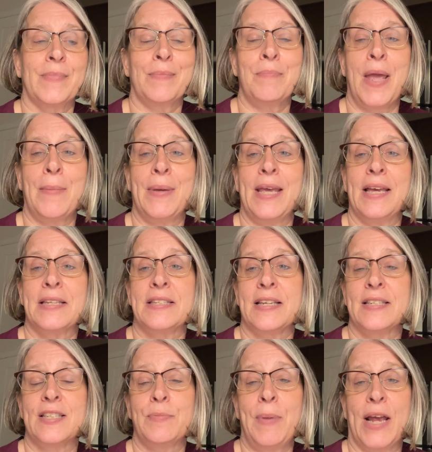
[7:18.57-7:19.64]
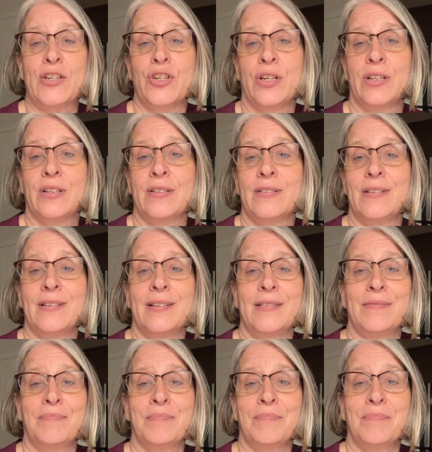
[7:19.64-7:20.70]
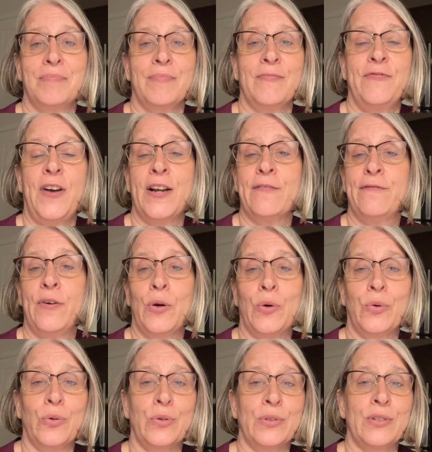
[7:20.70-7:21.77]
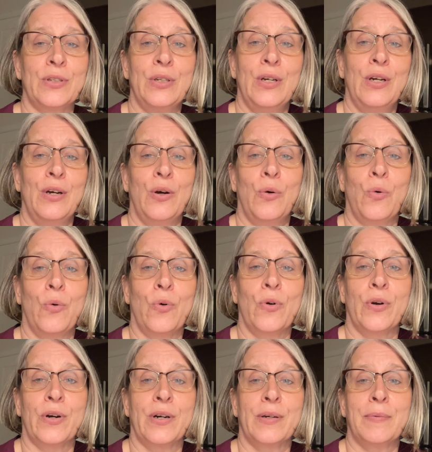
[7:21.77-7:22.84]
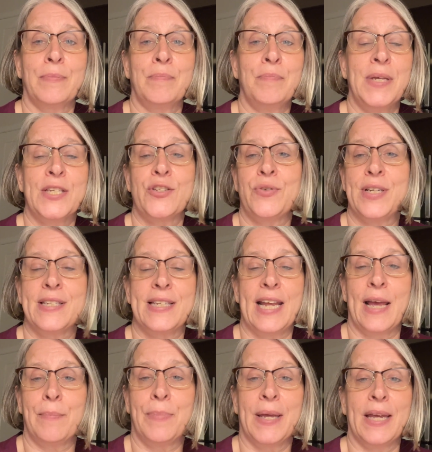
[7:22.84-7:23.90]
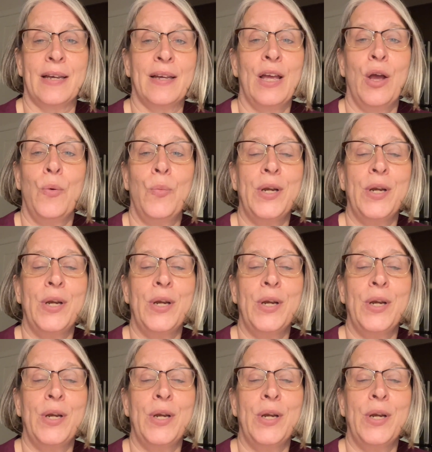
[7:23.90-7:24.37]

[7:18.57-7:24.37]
maybe it's a special fun fold or mystery stamping.